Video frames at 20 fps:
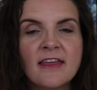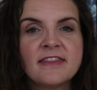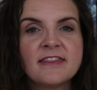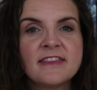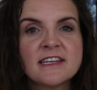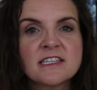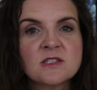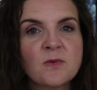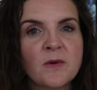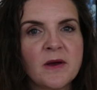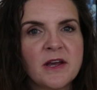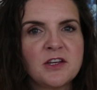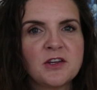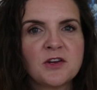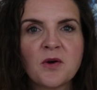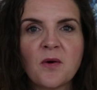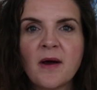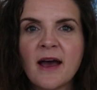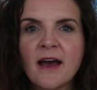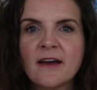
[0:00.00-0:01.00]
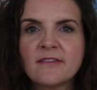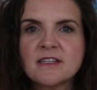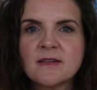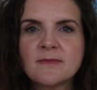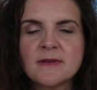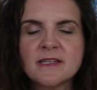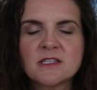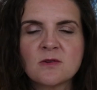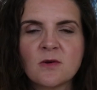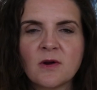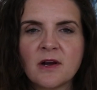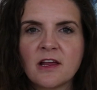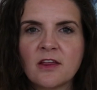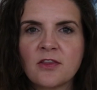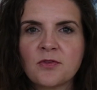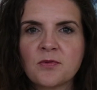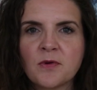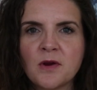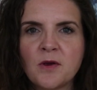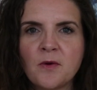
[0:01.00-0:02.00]
This way, you don't have to be sorting
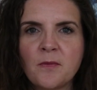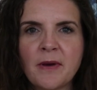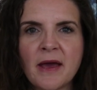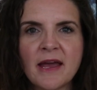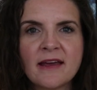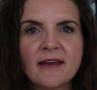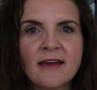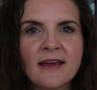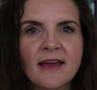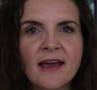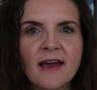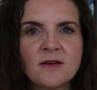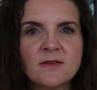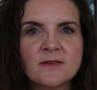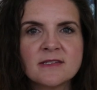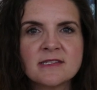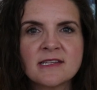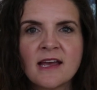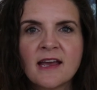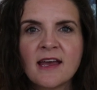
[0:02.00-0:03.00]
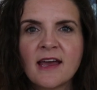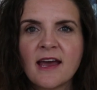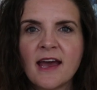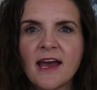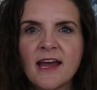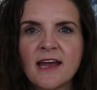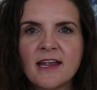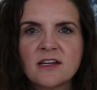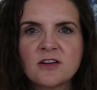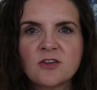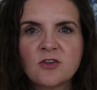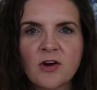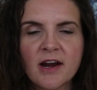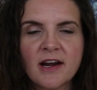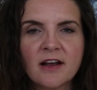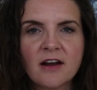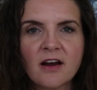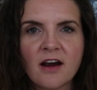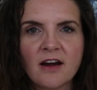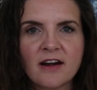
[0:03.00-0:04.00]
through bank accounts and
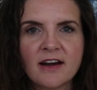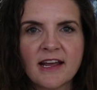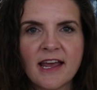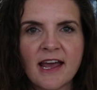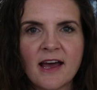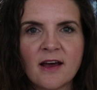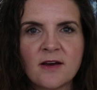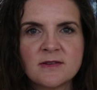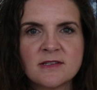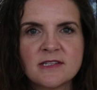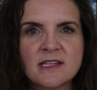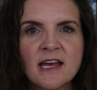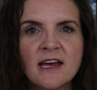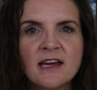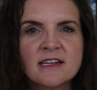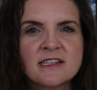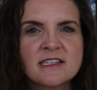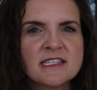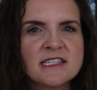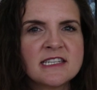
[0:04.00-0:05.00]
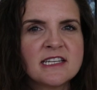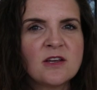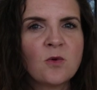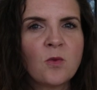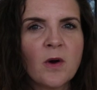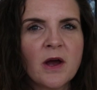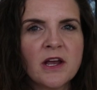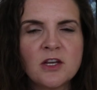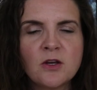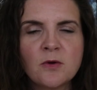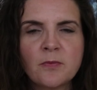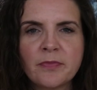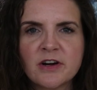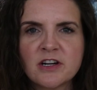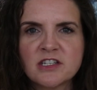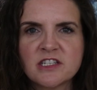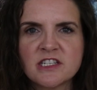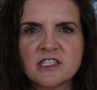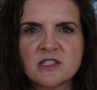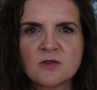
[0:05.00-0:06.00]
credit card accounts to see what you
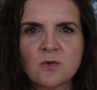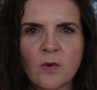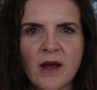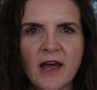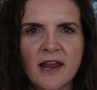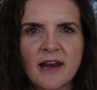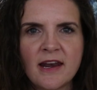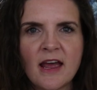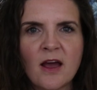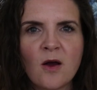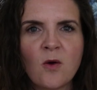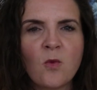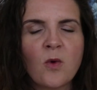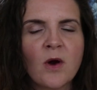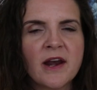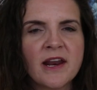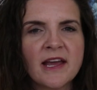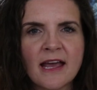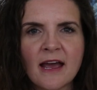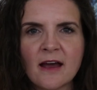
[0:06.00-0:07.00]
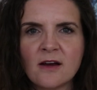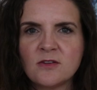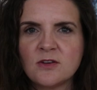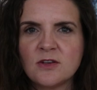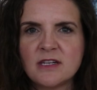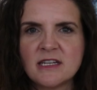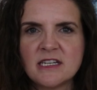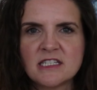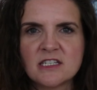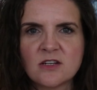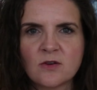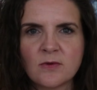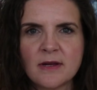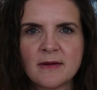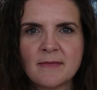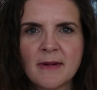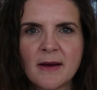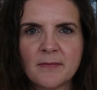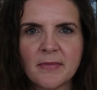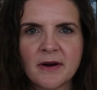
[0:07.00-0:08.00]
purchased when and what account you need to
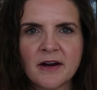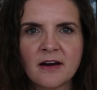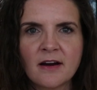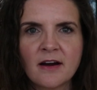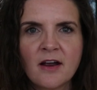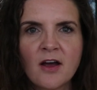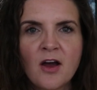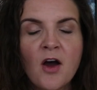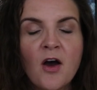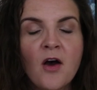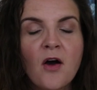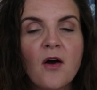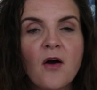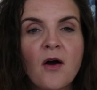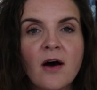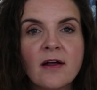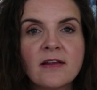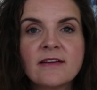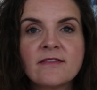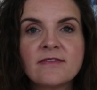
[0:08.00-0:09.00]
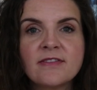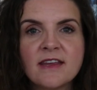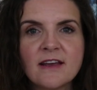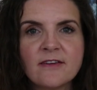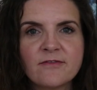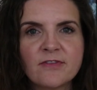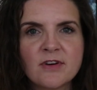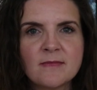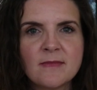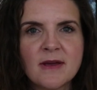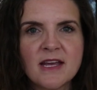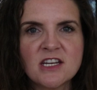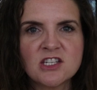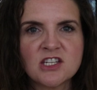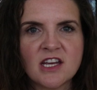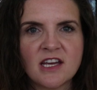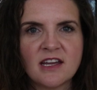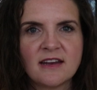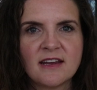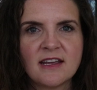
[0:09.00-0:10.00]
remember. All of the
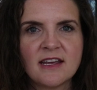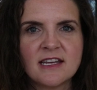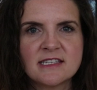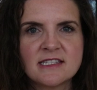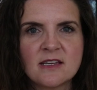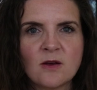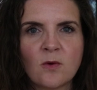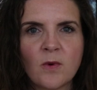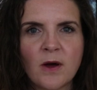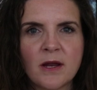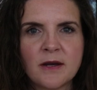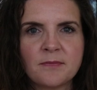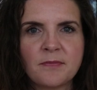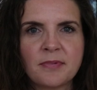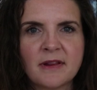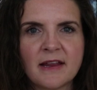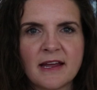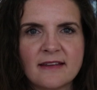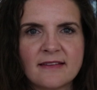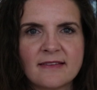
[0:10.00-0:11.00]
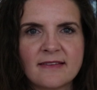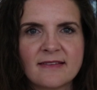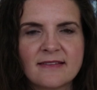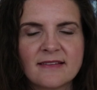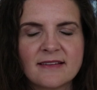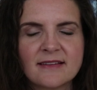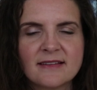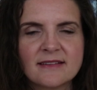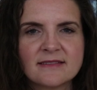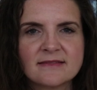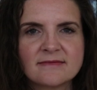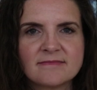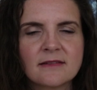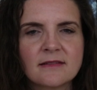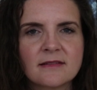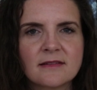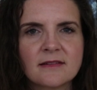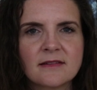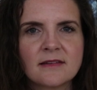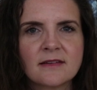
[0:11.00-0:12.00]
information is in one place.
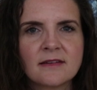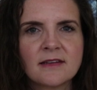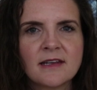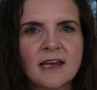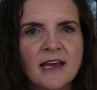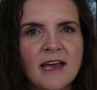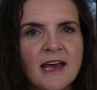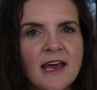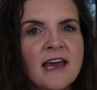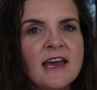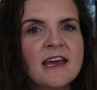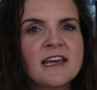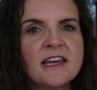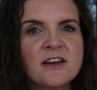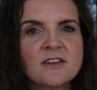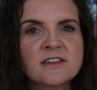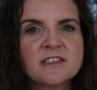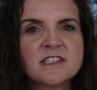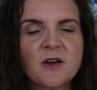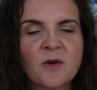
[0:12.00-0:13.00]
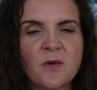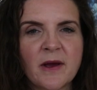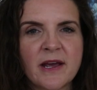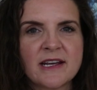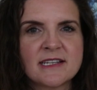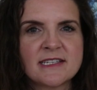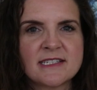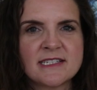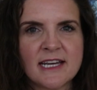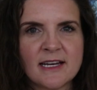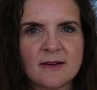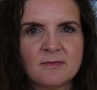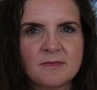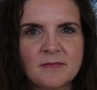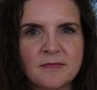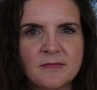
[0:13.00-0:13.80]
Here's a quick tip.